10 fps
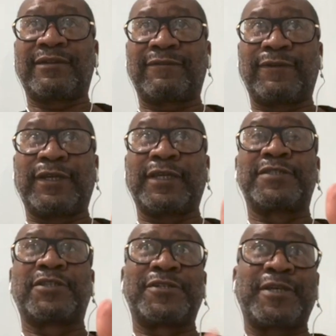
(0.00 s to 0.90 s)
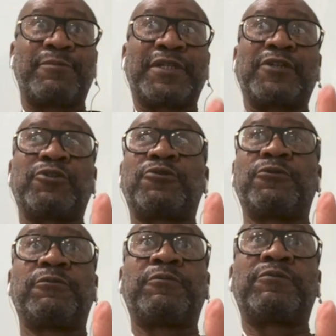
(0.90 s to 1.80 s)
othering is attempting
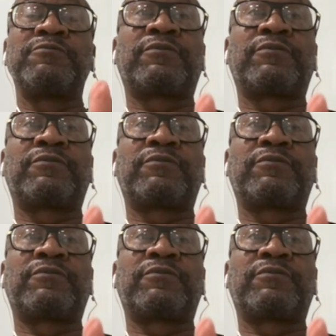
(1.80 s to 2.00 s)
to